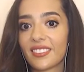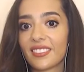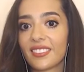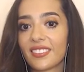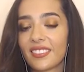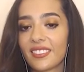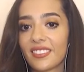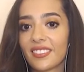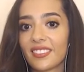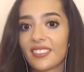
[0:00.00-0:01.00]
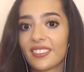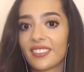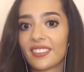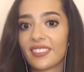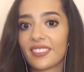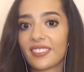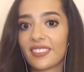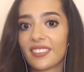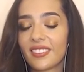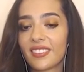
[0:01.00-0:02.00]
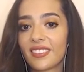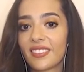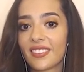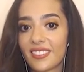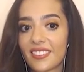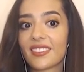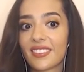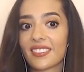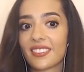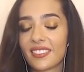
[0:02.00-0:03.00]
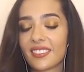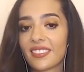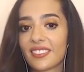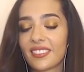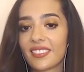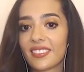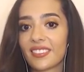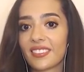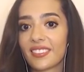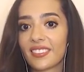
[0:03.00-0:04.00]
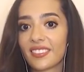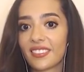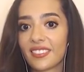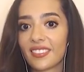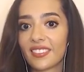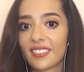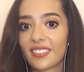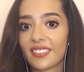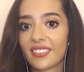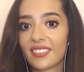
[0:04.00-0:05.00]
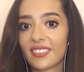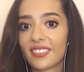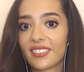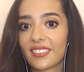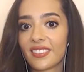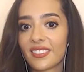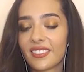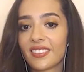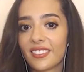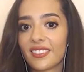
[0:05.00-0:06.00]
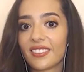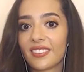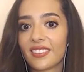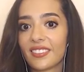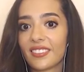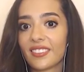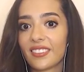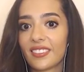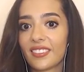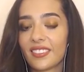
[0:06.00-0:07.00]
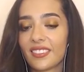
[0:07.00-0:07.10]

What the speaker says: This person isn't speaking.